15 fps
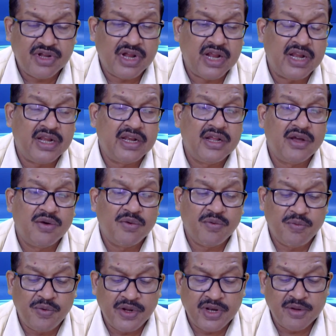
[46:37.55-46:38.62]
and
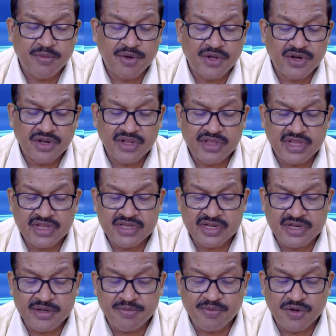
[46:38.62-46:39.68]
whenever there's
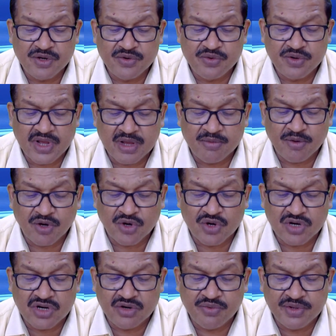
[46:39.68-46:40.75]
a default would have
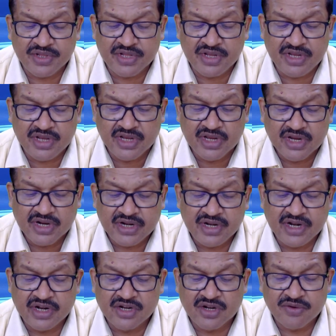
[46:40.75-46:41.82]
occurred when the
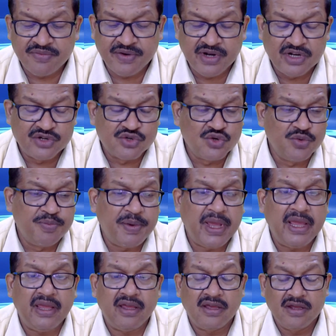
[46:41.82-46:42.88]
debtor fails to
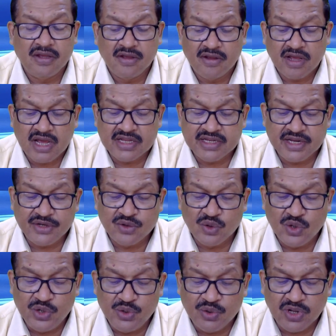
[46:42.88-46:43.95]
pay, as I
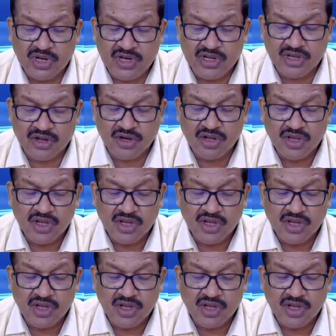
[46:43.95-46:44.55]
told you earlier,